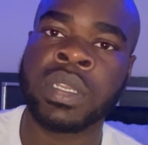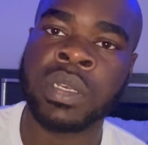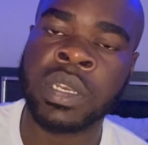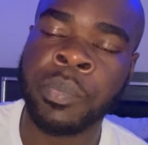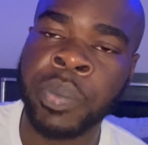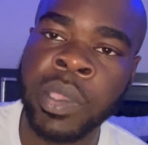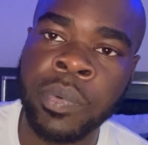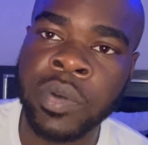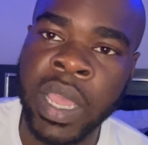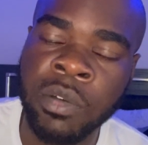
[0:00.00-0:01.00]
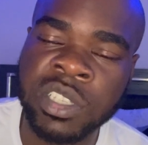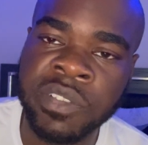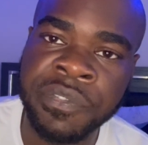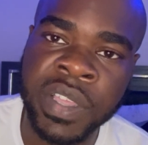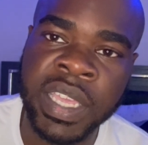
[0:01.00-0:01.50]
the people that was
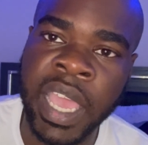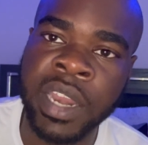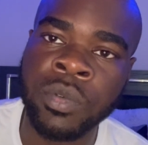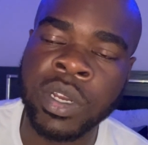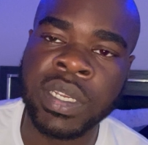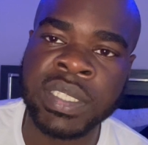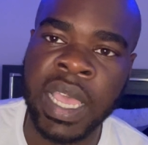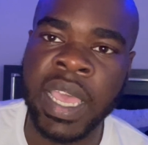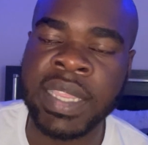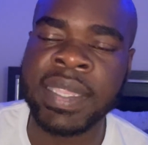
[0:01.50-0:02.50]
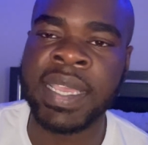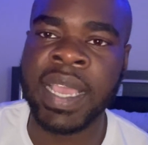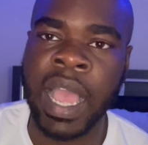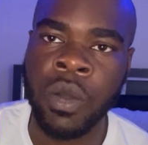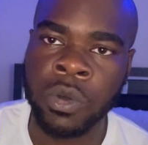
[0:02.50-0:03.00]
affiliated with the same
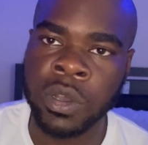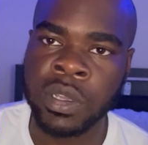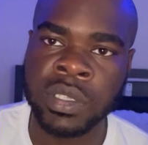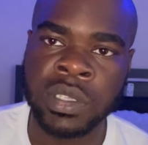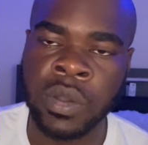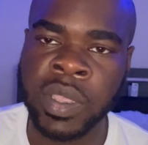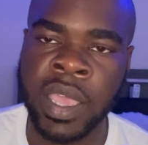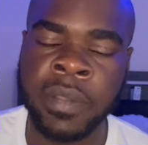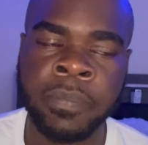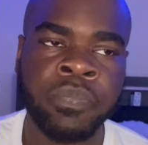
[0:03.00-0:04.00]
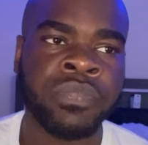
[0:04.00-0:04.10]
thing I was, okay?